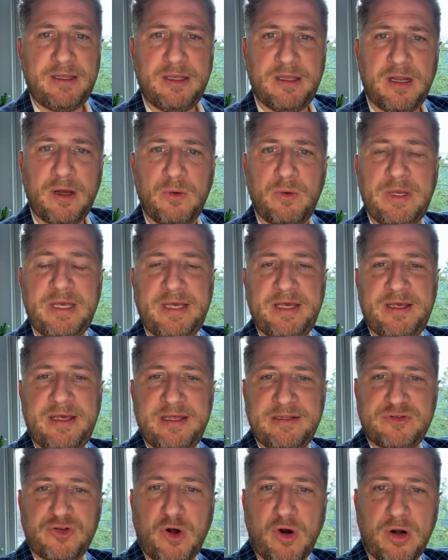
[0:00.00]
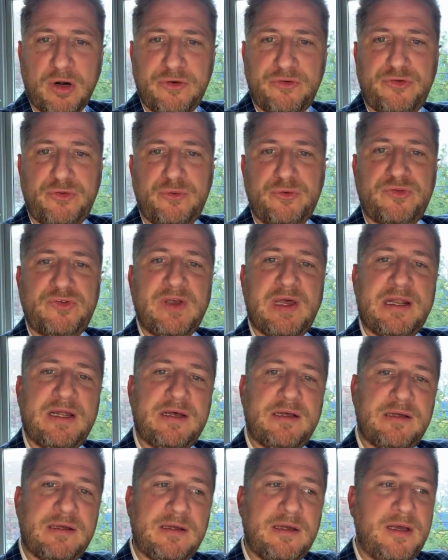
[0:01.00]
You know, it's hard to set
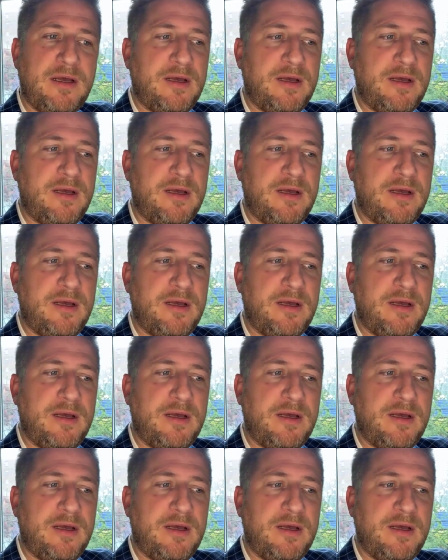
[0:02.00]
a